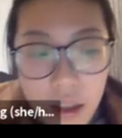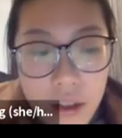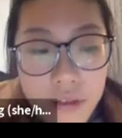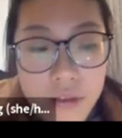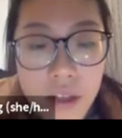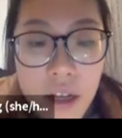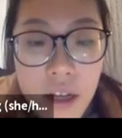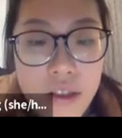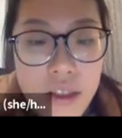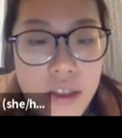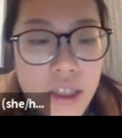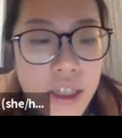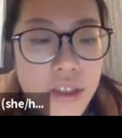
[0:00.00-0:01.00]
float
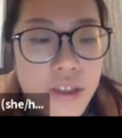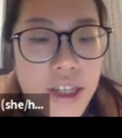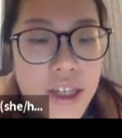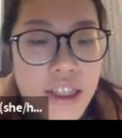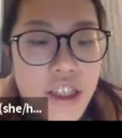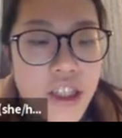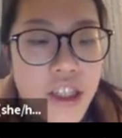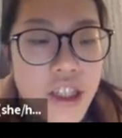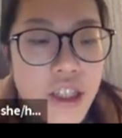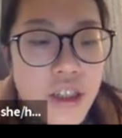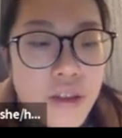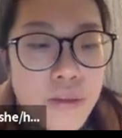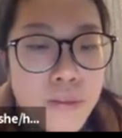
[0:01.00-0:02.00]
into
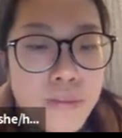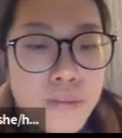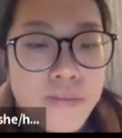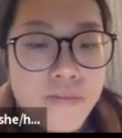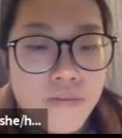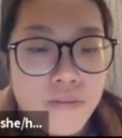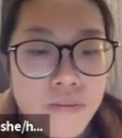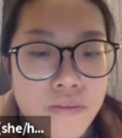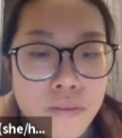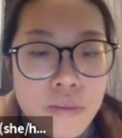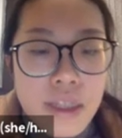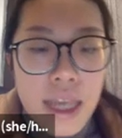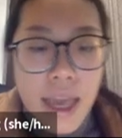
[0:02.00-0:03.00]
integer.
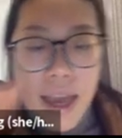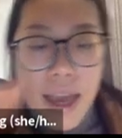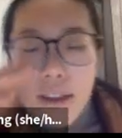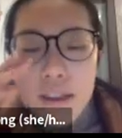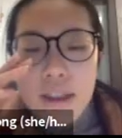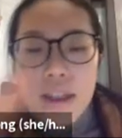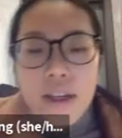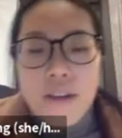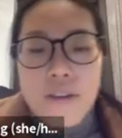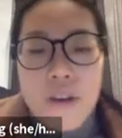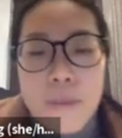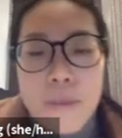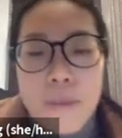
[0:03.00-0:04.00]
And
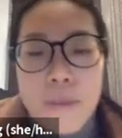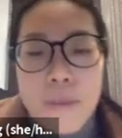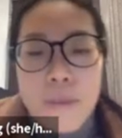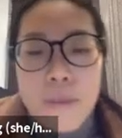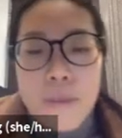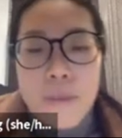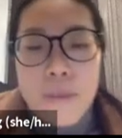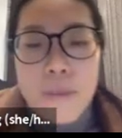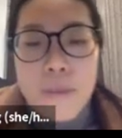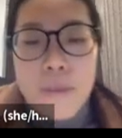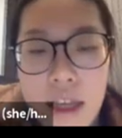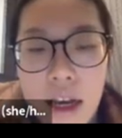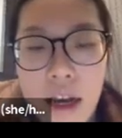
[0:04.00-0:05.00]
for
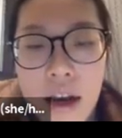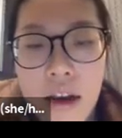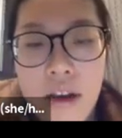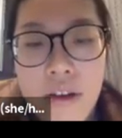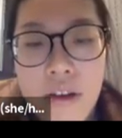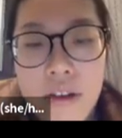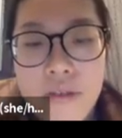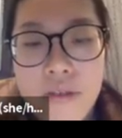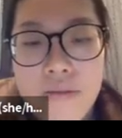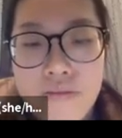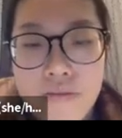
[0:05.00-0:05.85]
Boolean,